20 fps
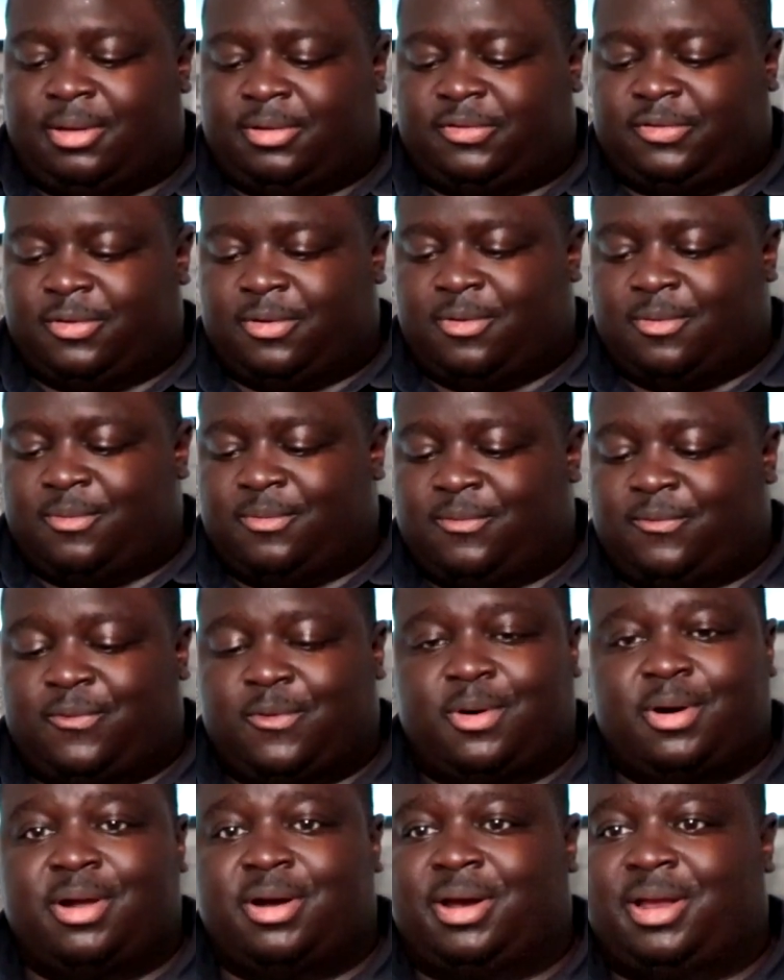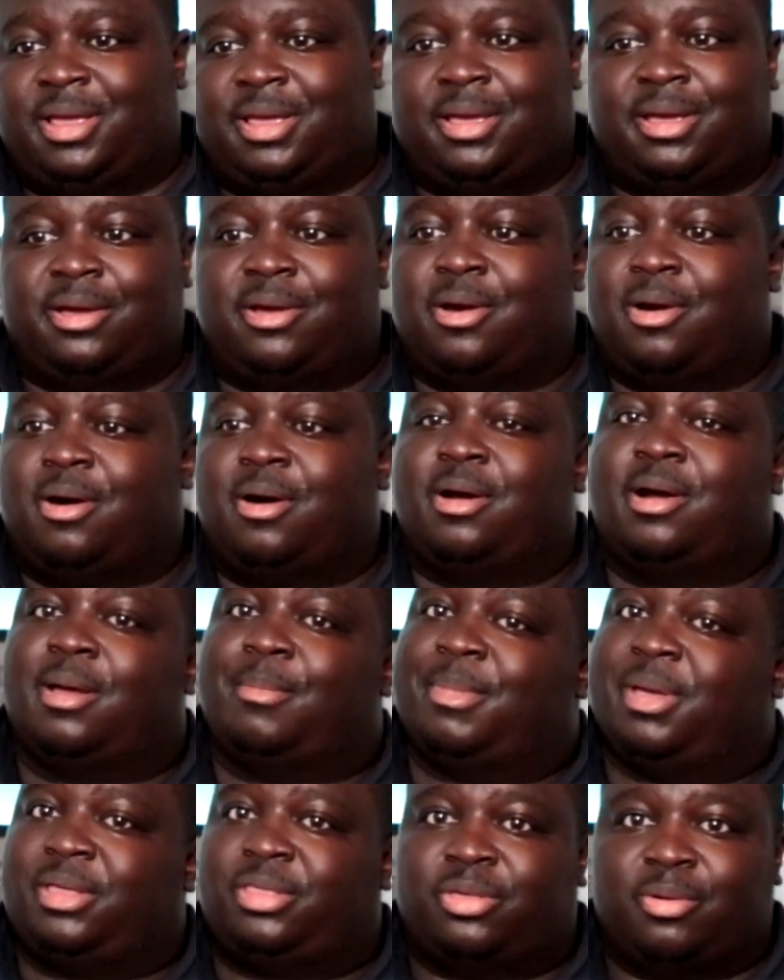So 400 gig card,
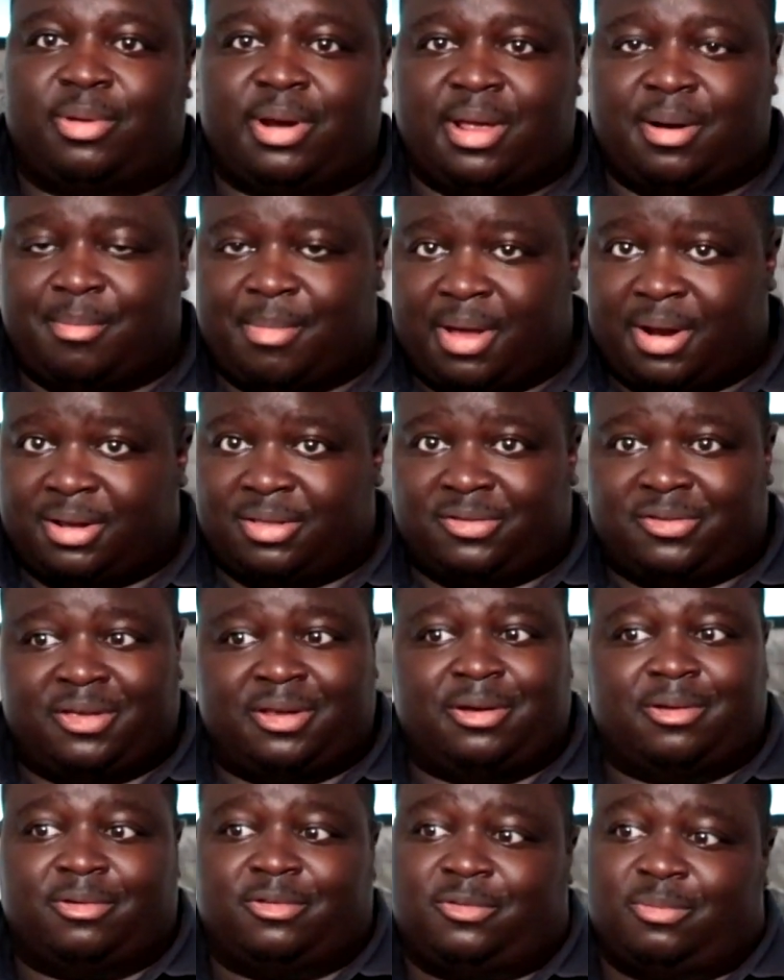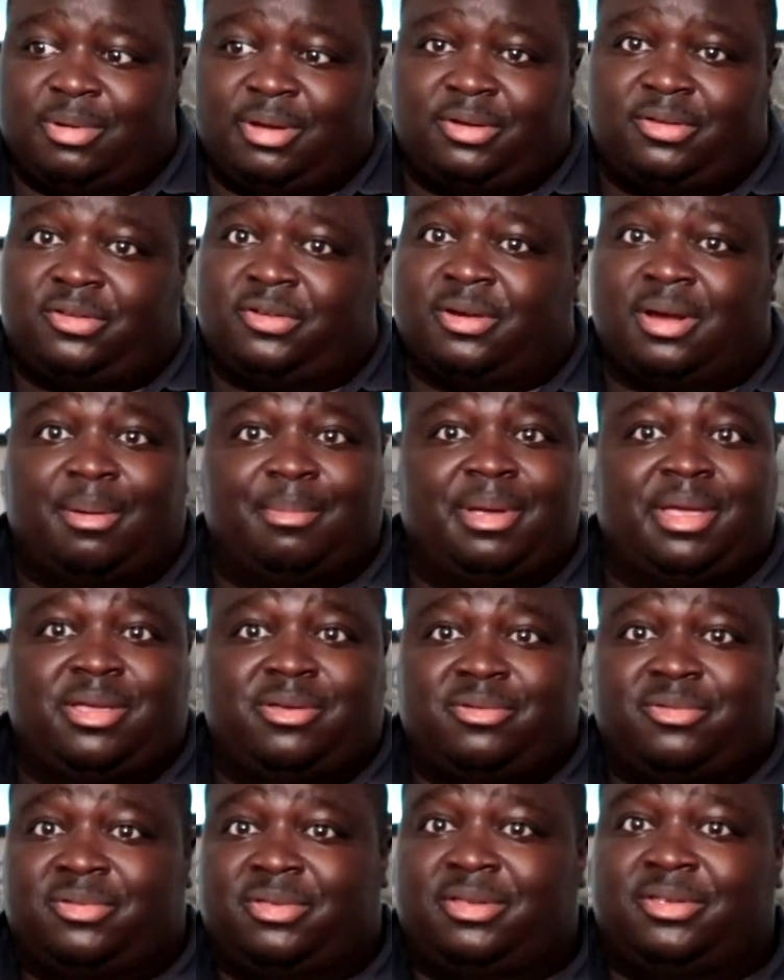I may throw that on my Nintendo Switch. I may
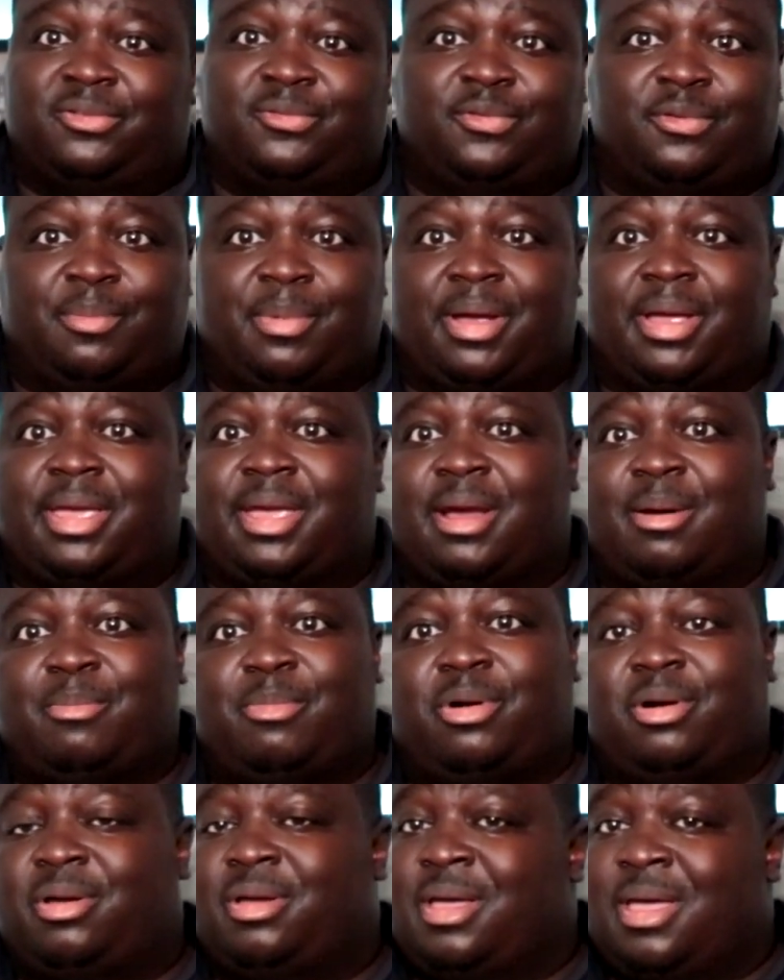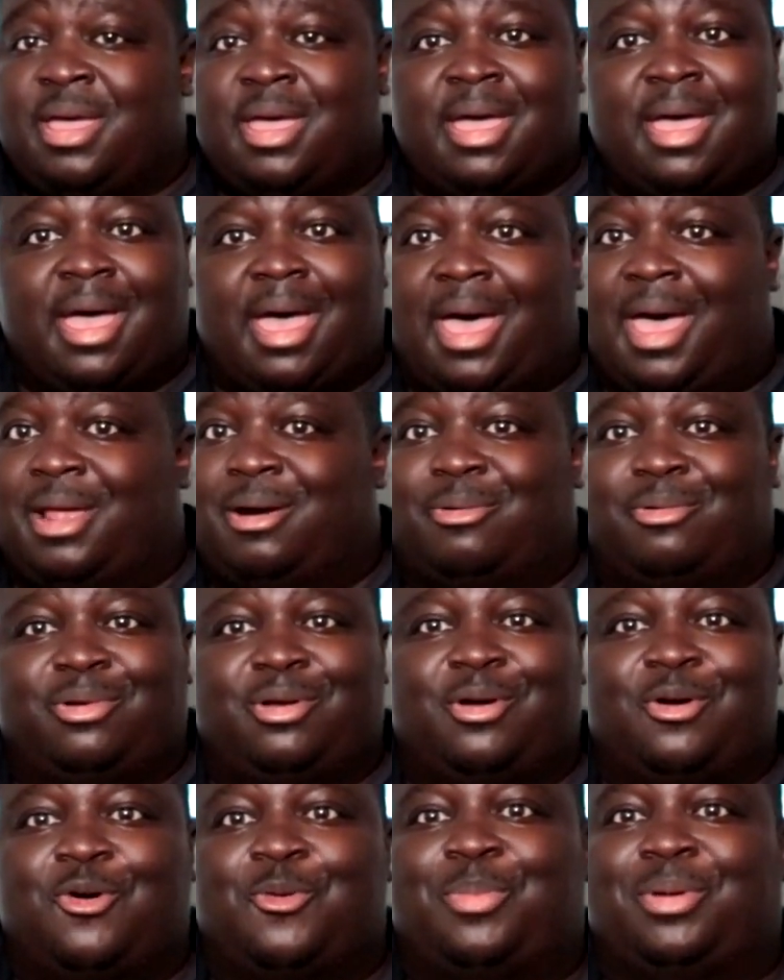use this for my camera. I
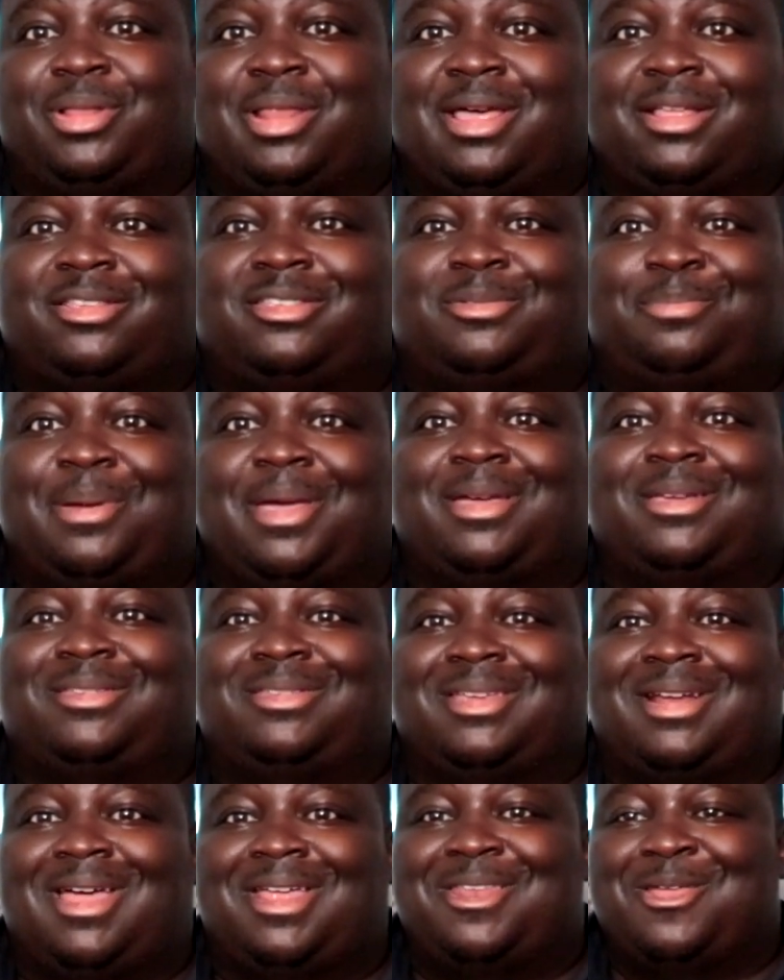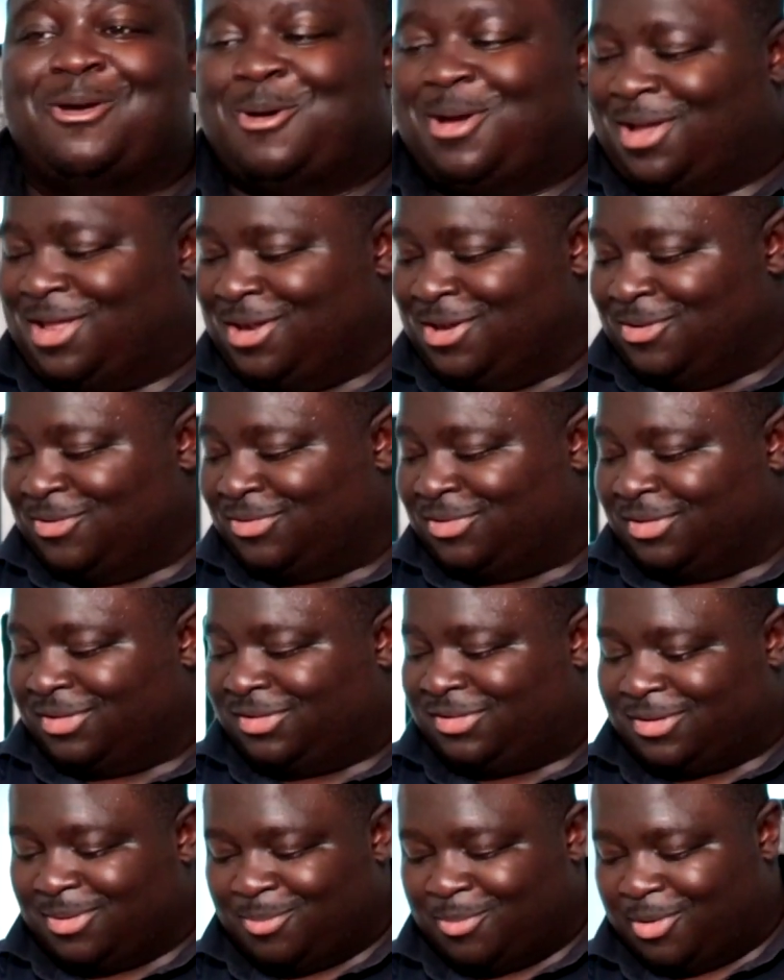don't know, but that's space that I know I can use
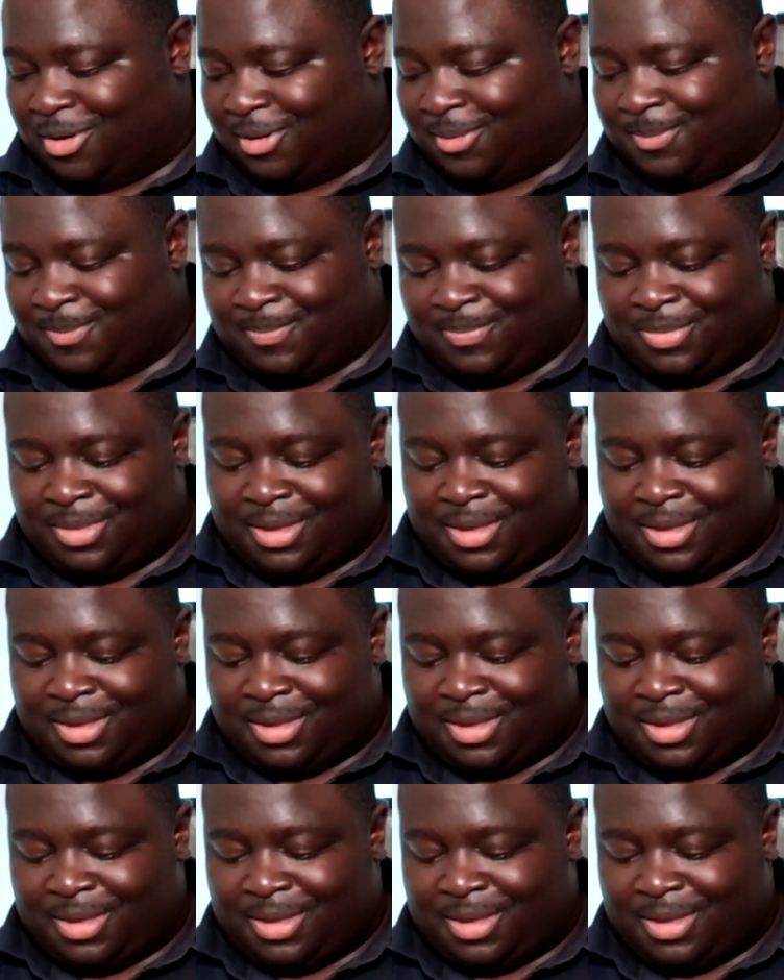it somewhere.